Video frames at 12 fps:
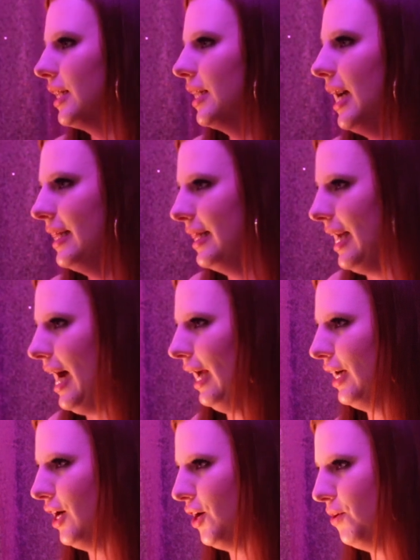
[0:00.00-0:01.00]
let
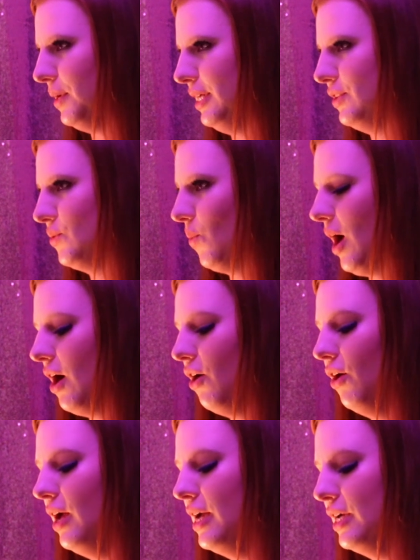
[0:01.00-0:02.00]
that go as
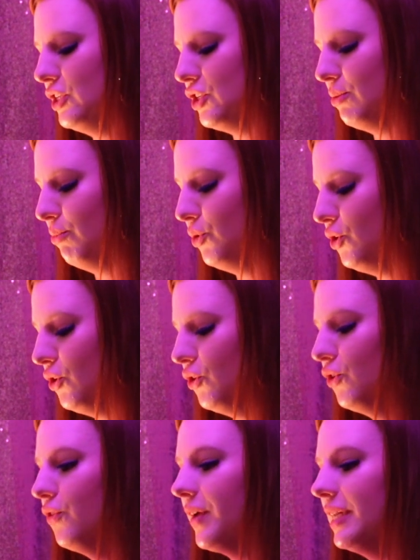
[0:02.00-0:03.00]
well to
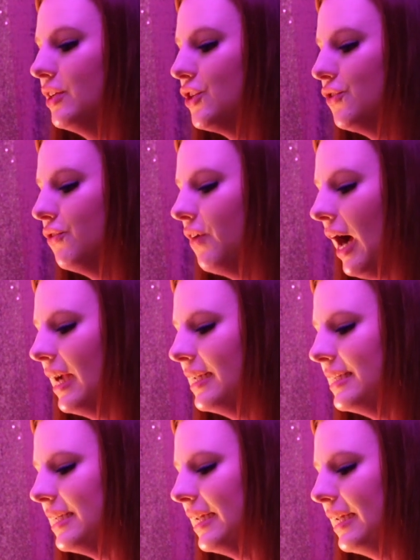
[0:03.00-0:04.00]
move into
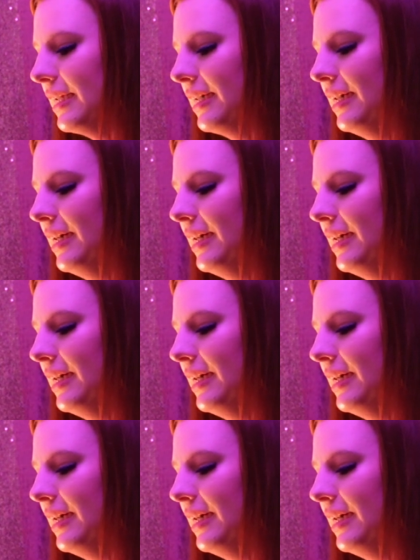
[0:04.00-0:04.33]
finding